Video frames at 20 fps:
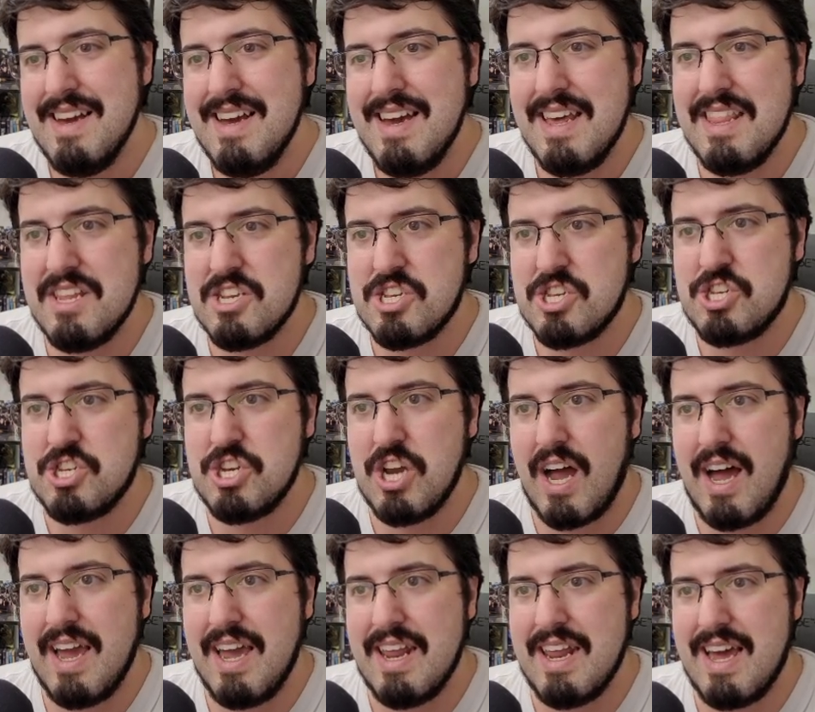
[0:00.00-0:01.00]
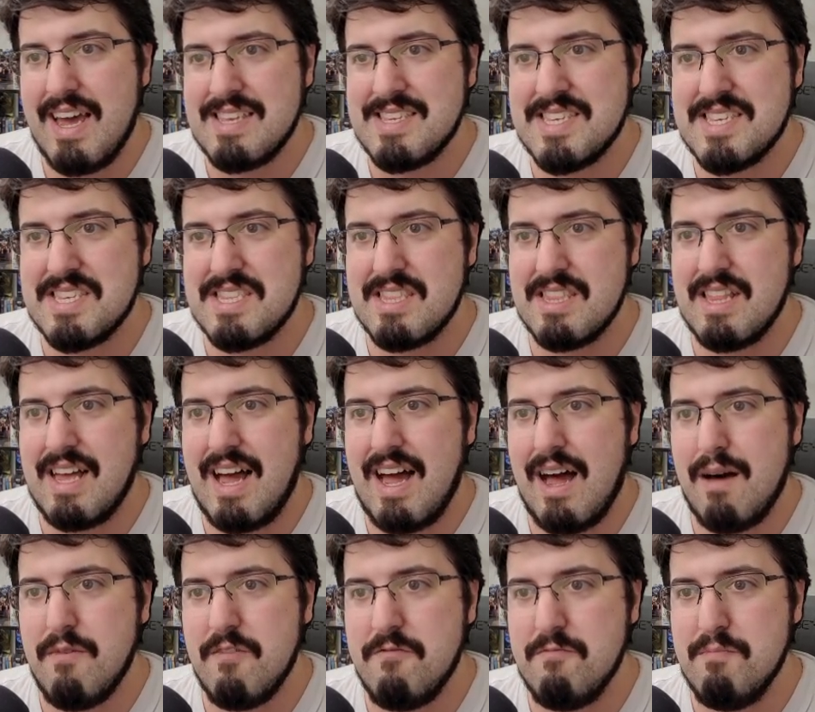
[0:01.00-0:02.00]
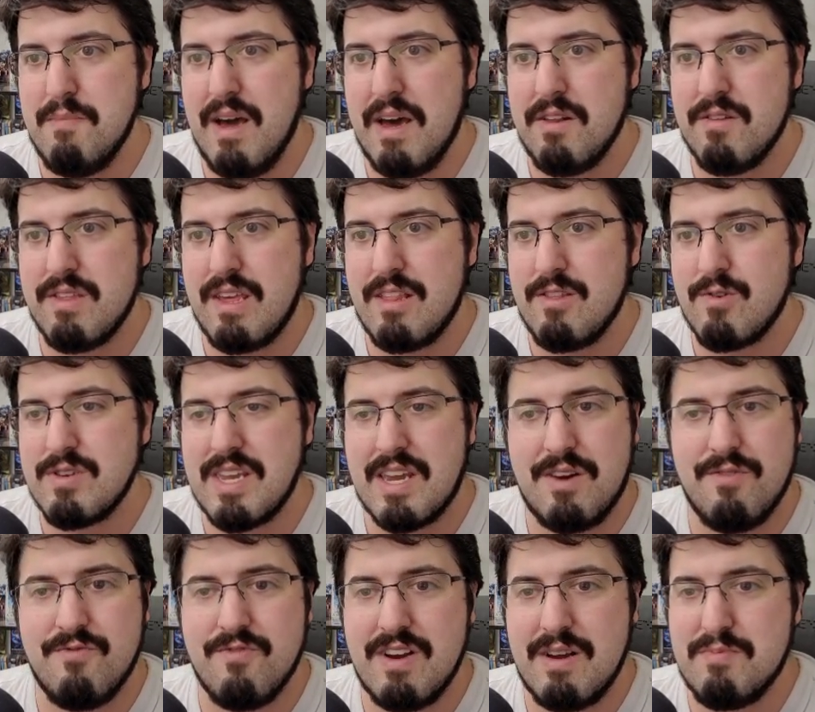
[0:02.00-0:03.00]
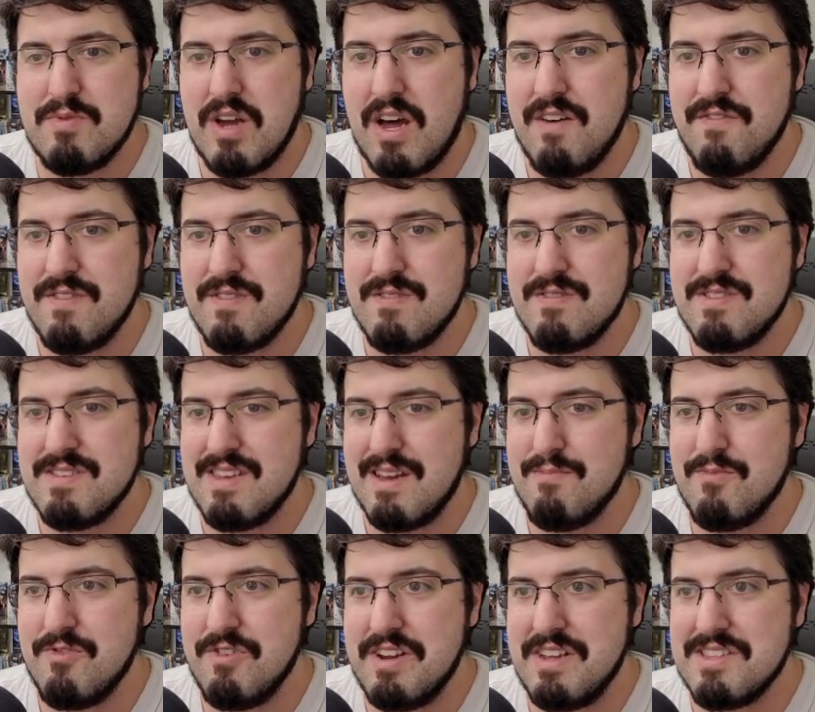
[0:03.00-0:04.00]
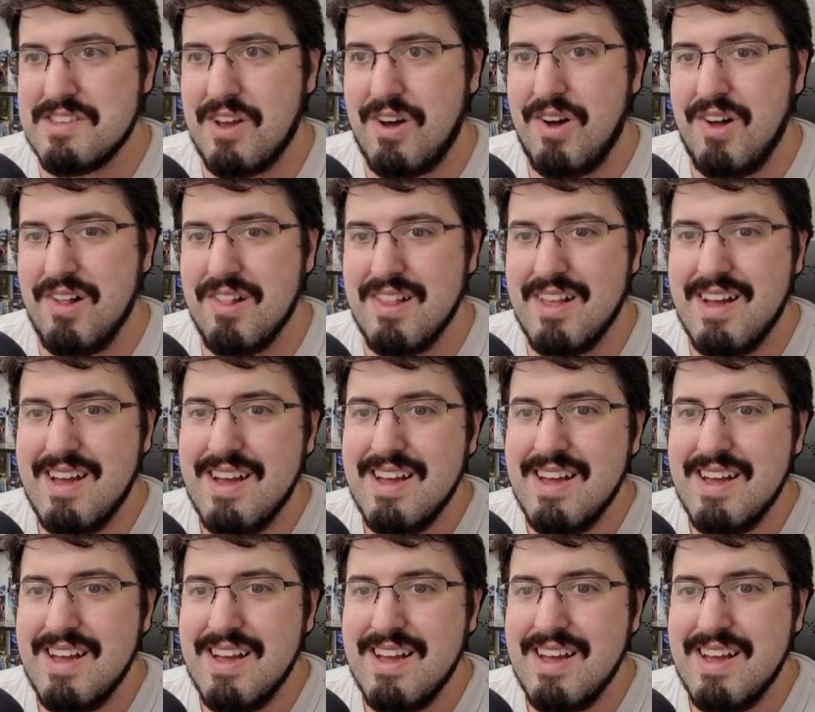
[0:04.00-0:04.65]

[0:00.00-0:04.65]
And the giant ass slab of metal that looks like it ripped off a submarine's hull.